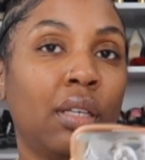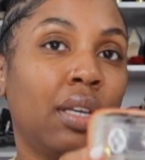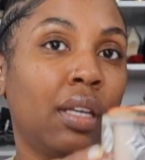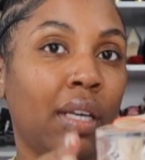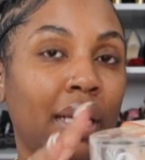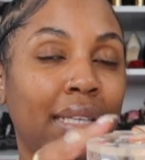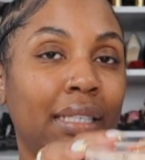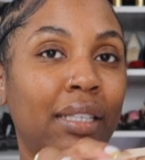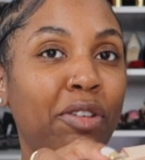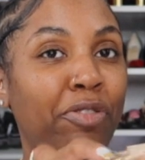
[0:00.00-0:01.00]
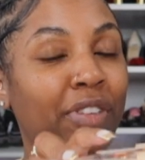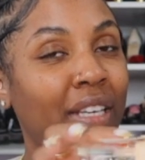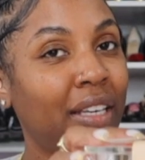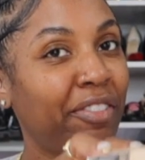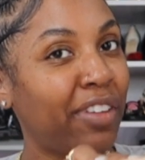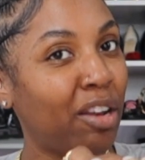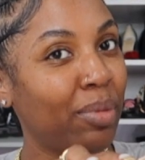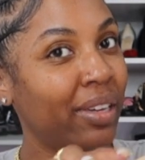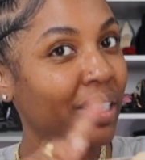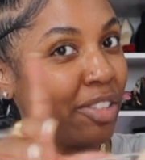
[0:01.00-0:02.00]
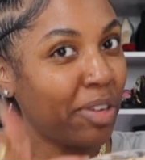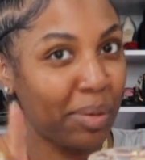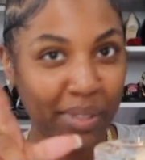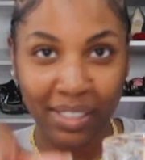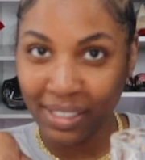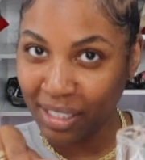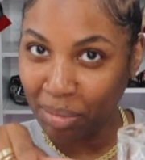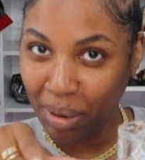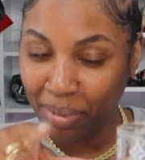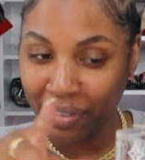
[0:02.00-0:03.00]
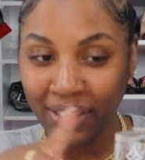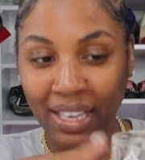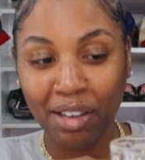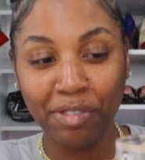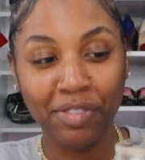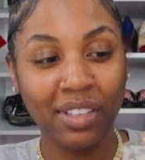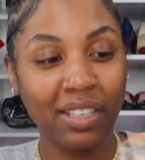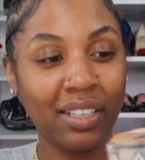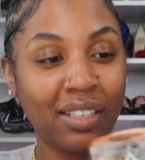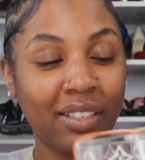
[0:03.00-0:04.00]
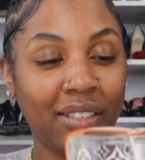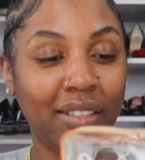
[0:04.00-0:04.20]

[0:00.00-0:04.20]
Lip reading: And like I said, don't forget, follow my Instagram so you can see my birthday outfit.